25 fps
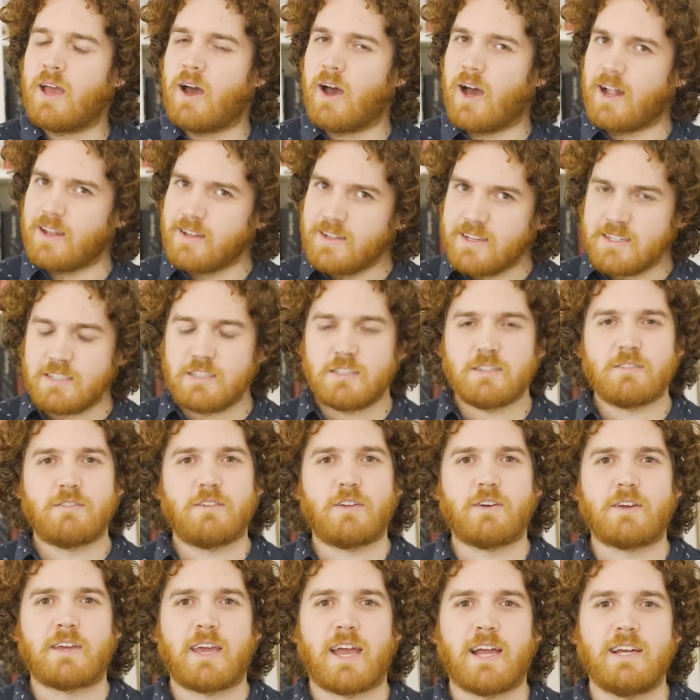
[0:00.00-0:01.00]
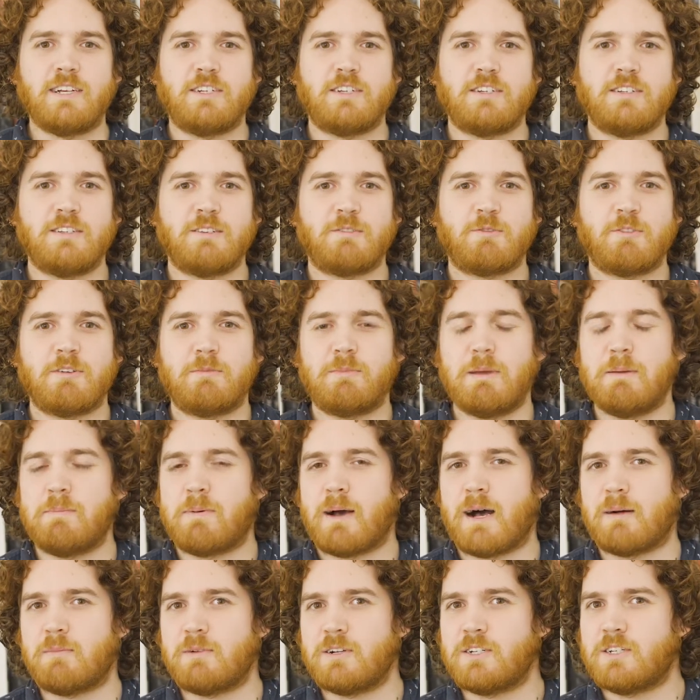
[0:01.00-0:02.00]
A list of locations will be
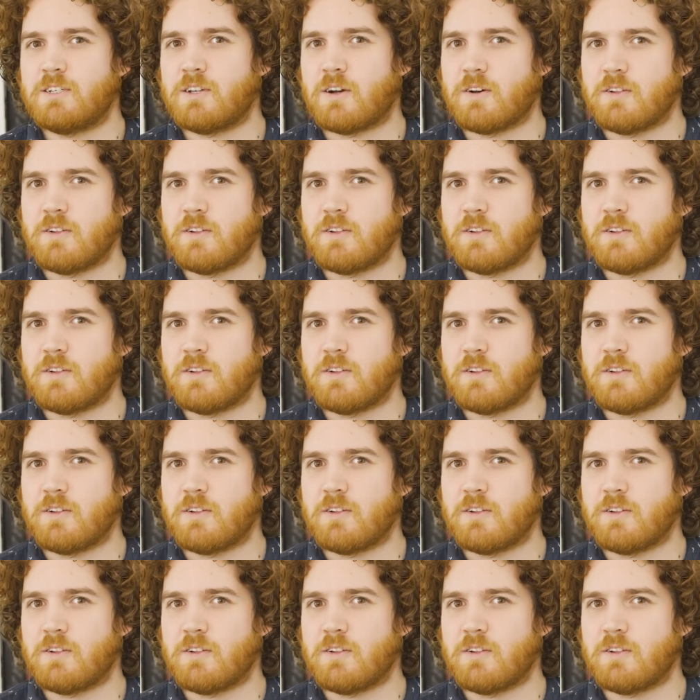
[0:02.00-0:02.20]
published